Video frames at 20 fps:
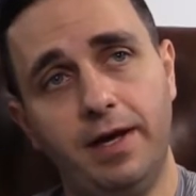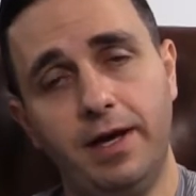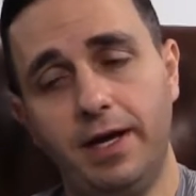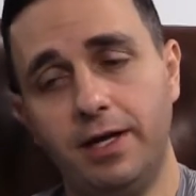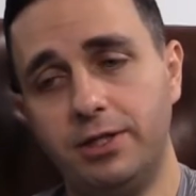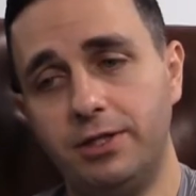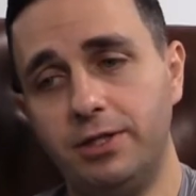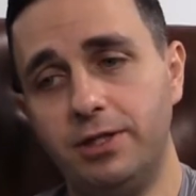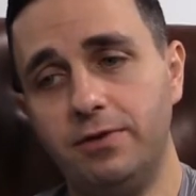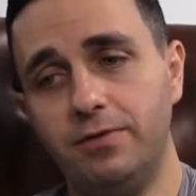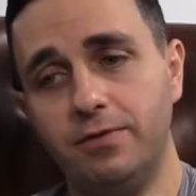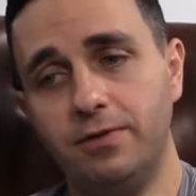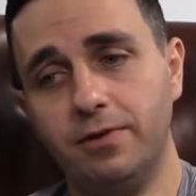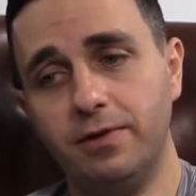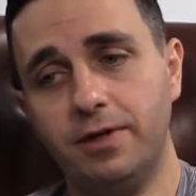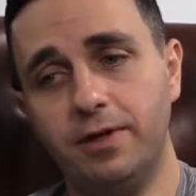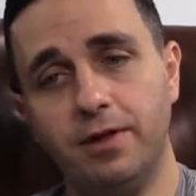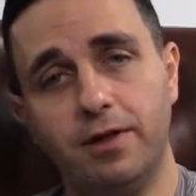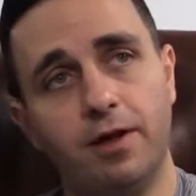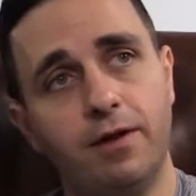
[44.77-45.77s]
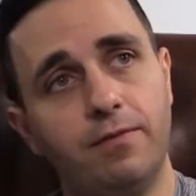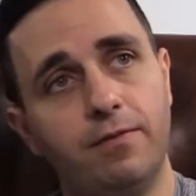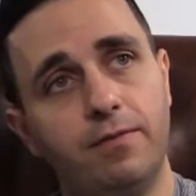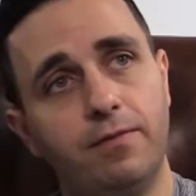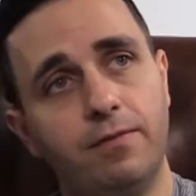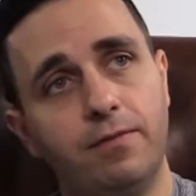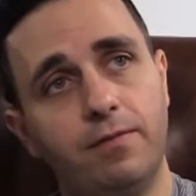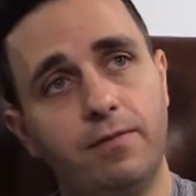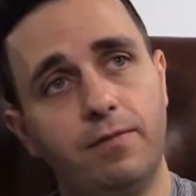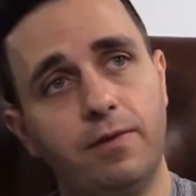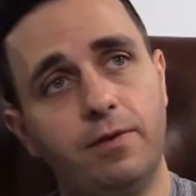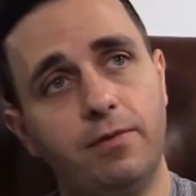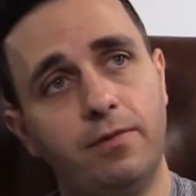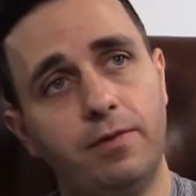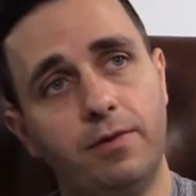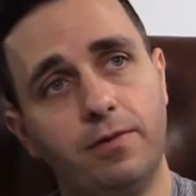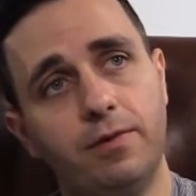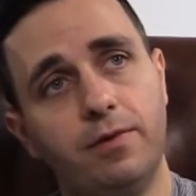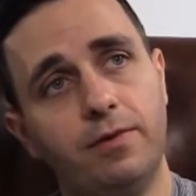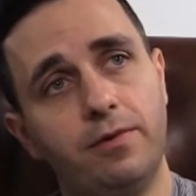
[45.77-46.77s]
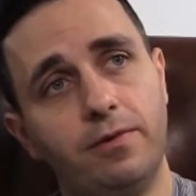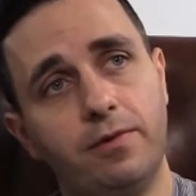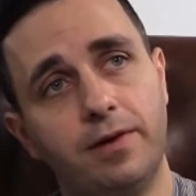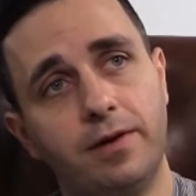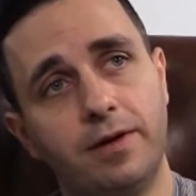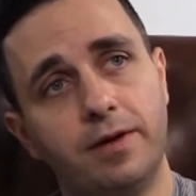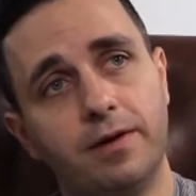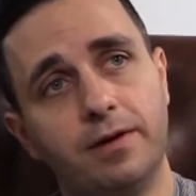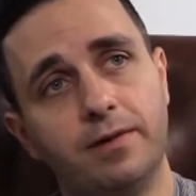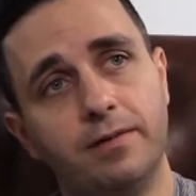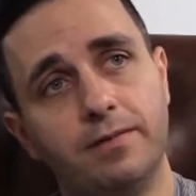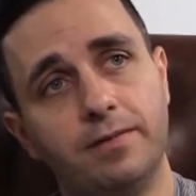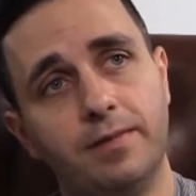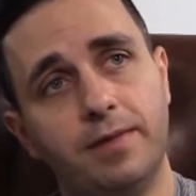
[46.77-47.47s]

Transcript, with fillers: and she really loved what we were doing here.